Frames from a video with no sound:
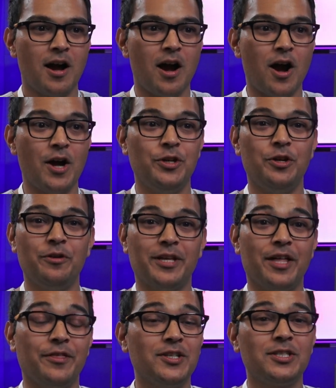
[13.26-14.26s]
I knew
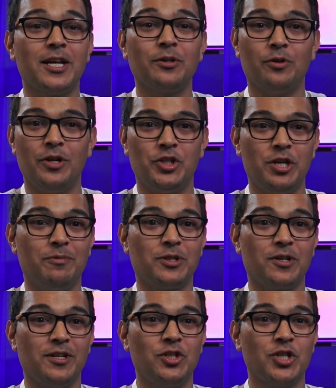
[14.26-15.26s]
that this technology was
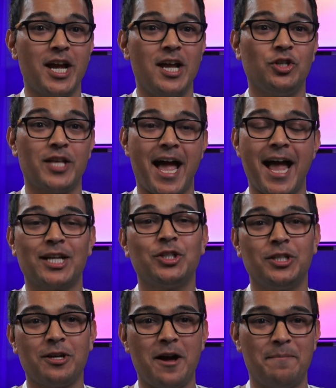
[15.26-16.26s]
going to change the
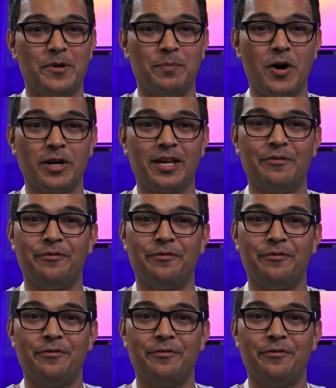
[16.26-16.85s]
action camera market